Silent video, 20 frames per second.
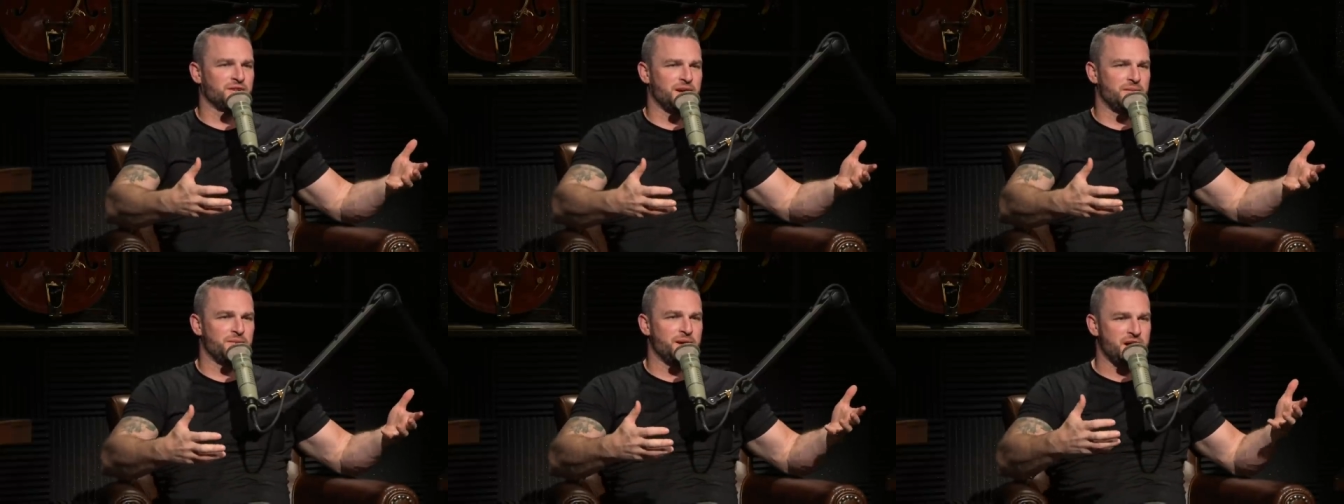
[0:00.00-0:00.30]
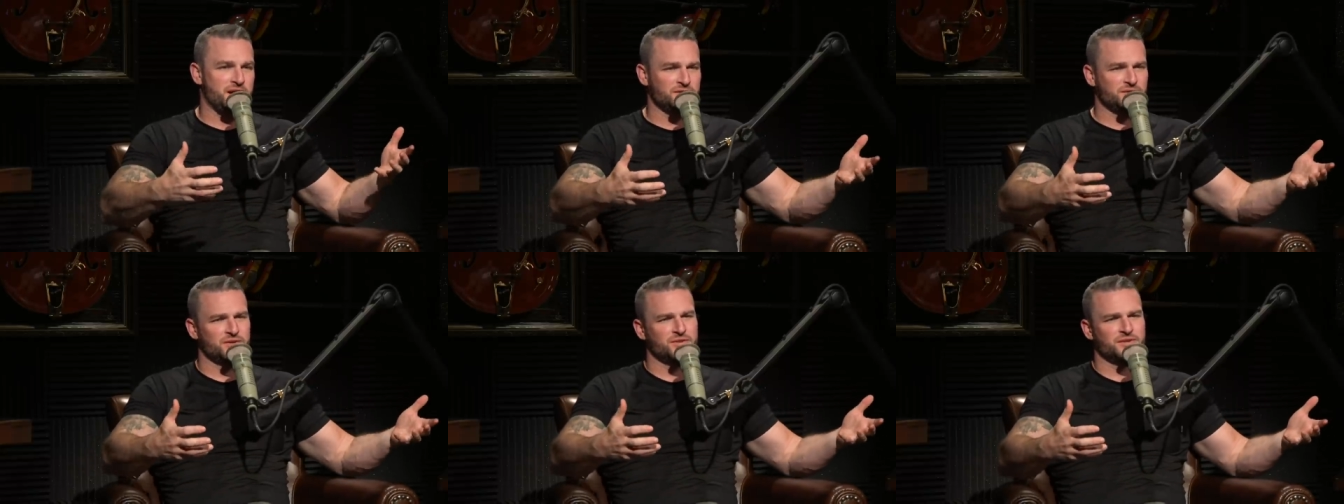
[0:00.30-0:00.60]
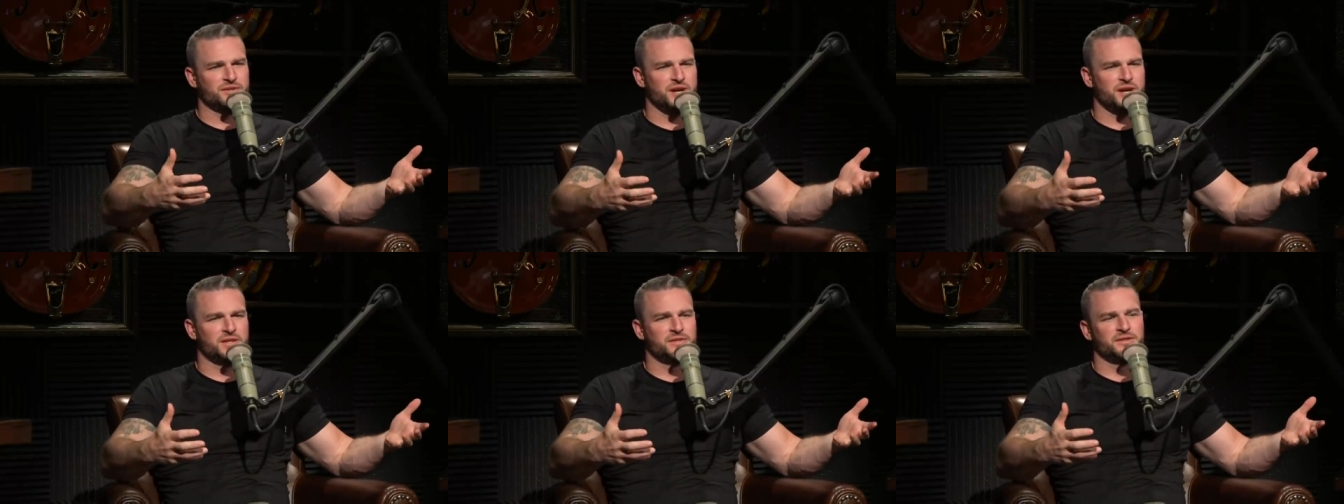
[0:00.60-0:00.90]
type
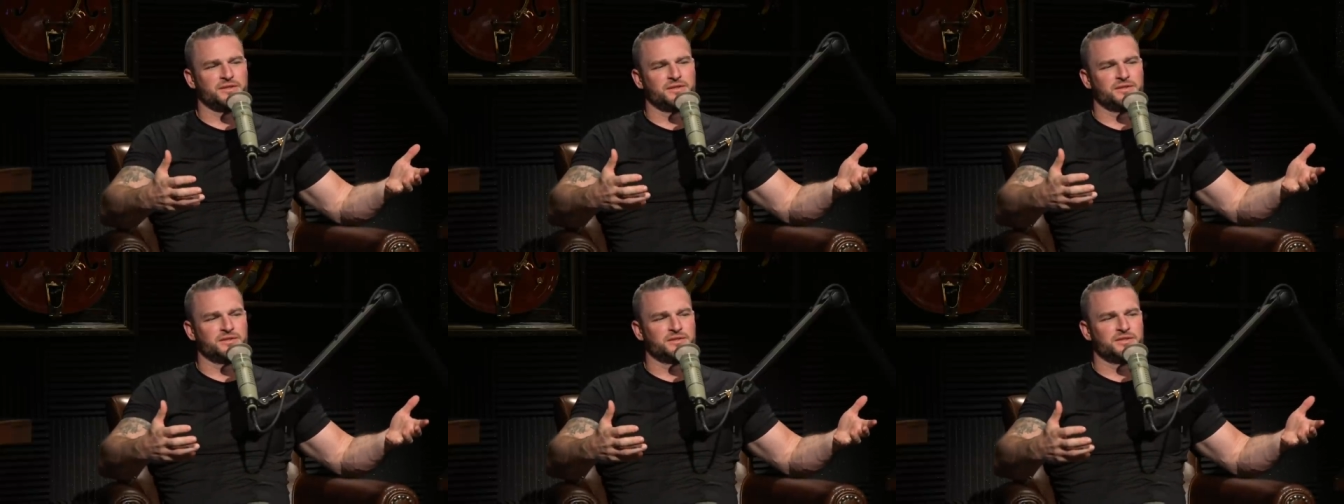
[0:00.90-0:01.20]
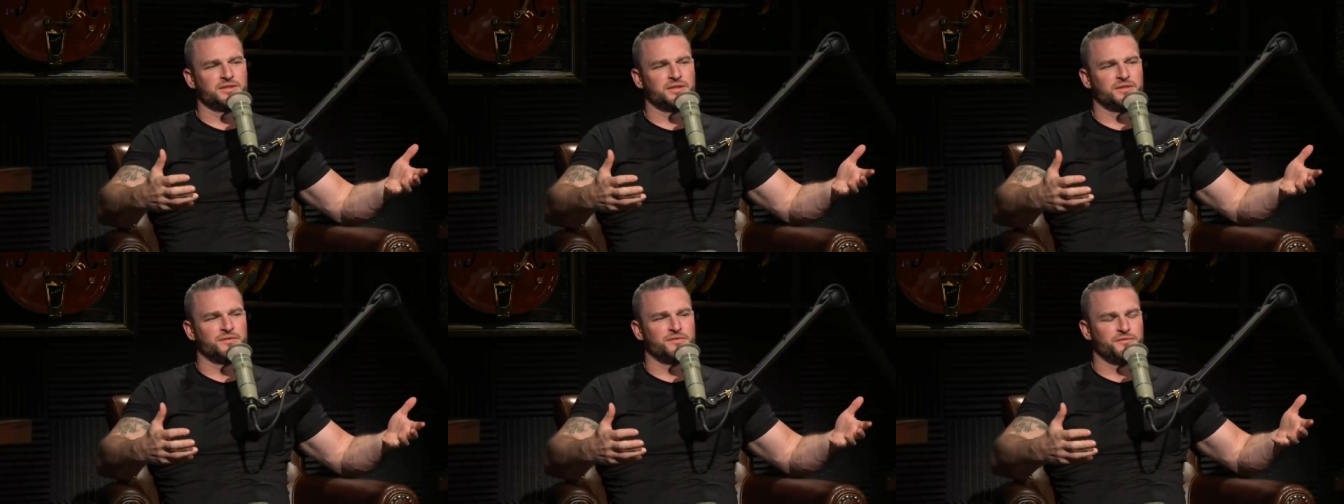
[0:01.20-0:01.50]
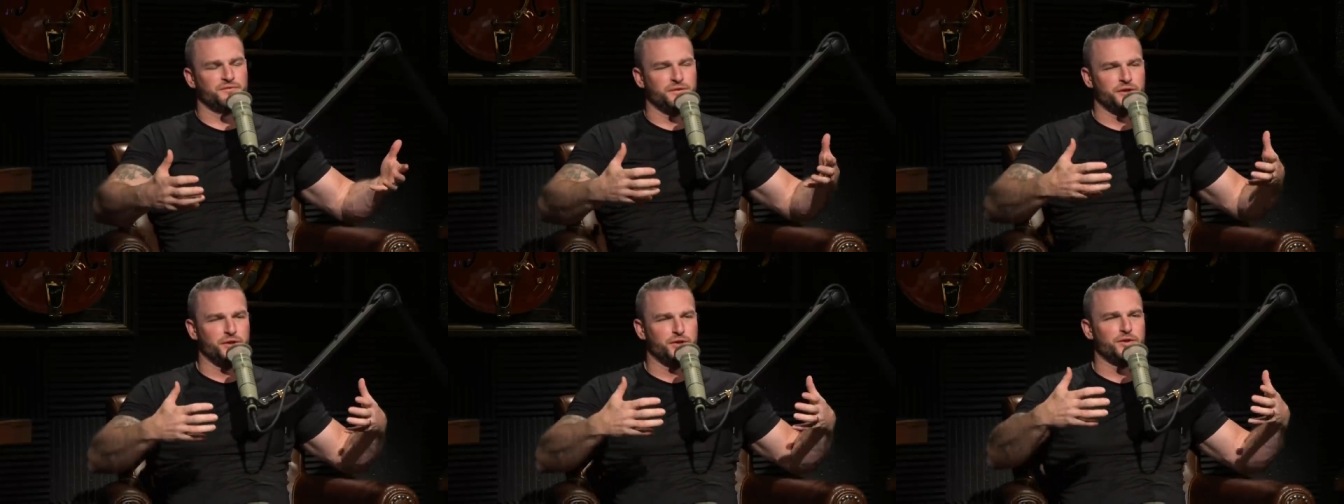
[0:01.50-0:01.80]
exercises to
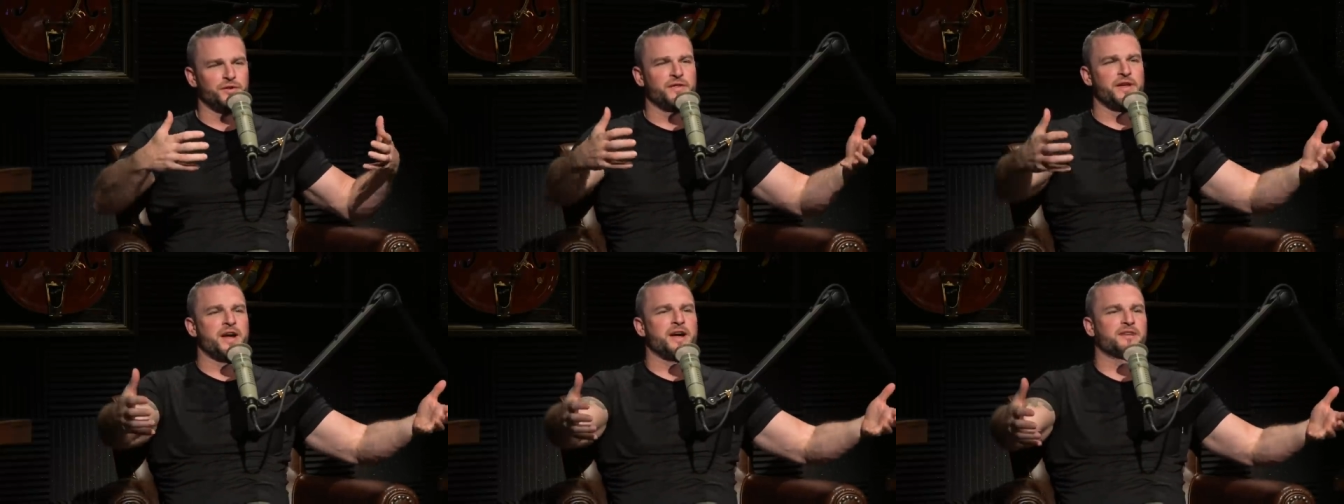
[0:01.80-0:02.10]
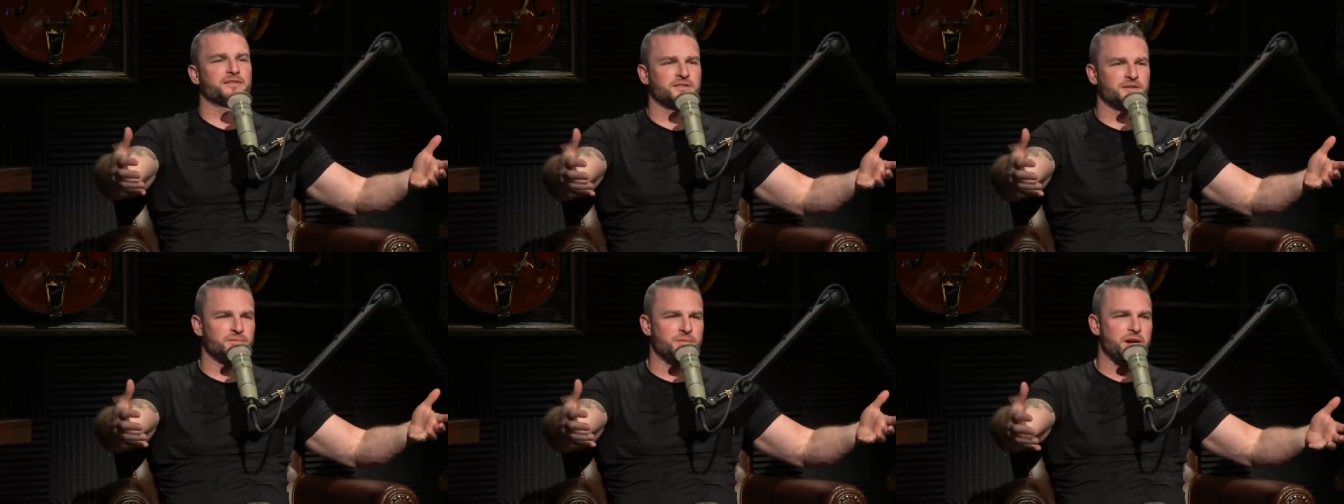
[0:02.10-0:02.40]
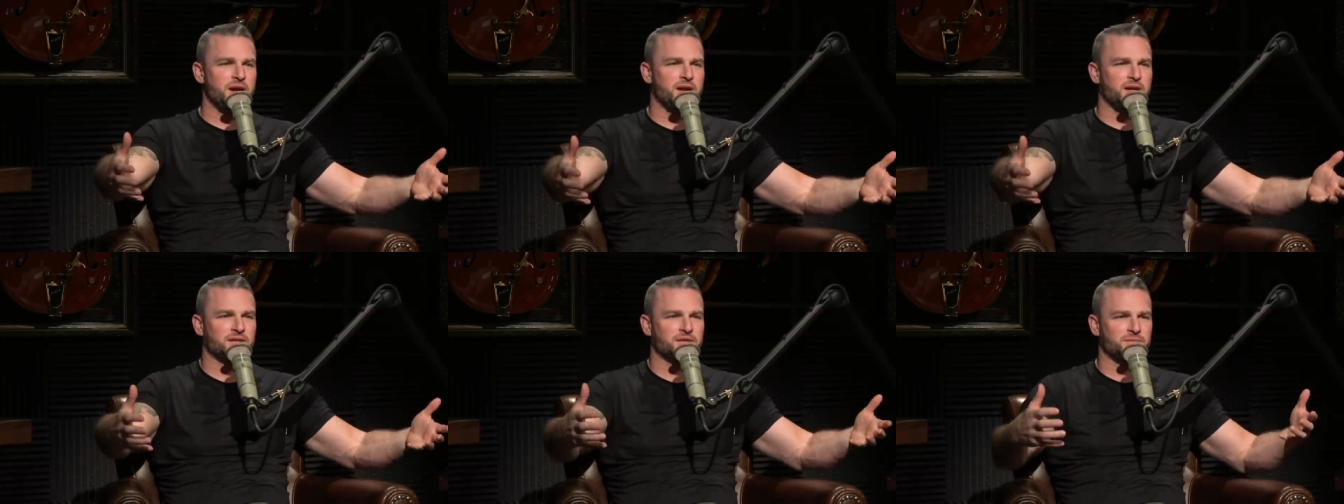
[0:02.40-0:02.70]
fill that
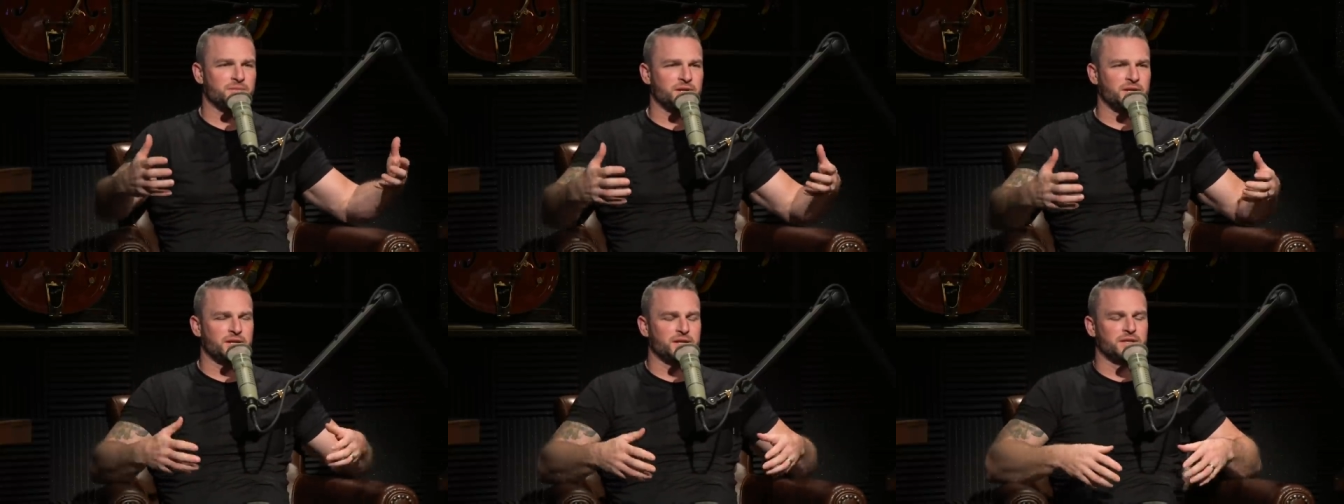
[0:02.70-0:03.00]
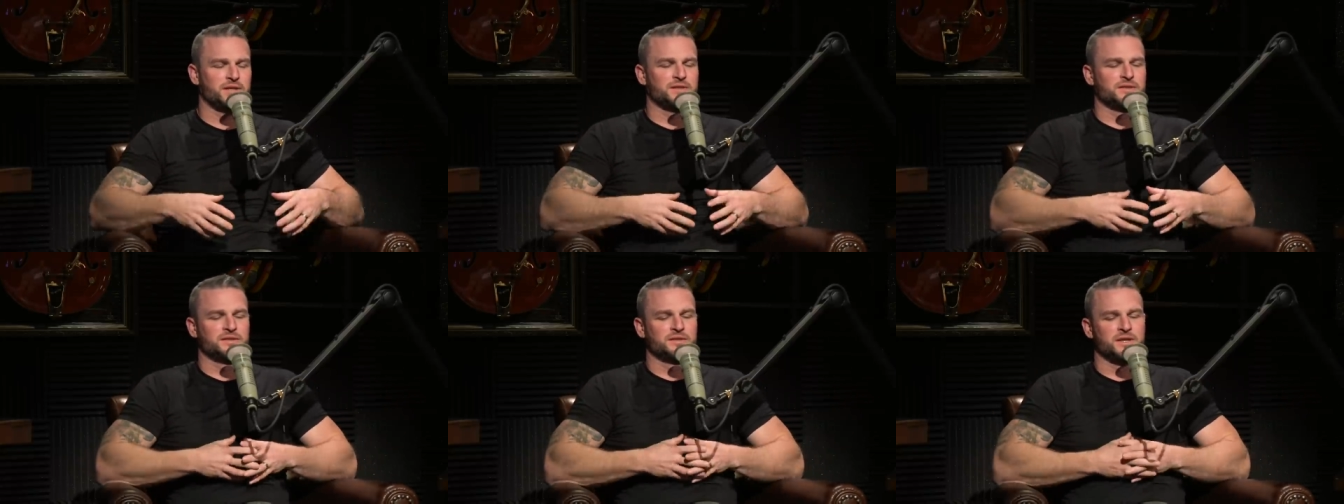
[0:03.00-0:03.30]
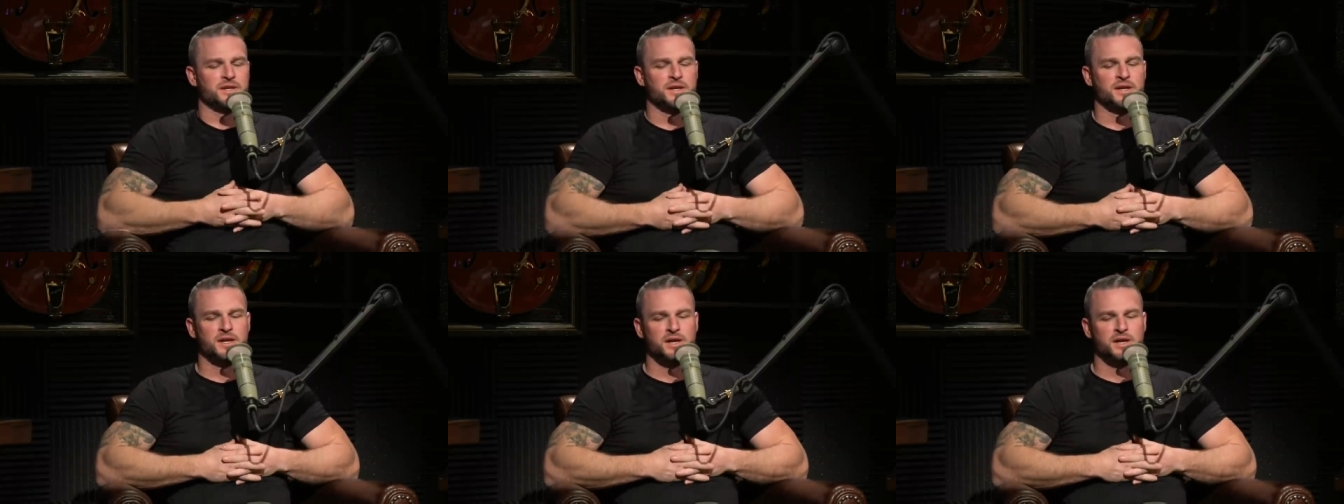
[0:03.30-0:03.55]
space because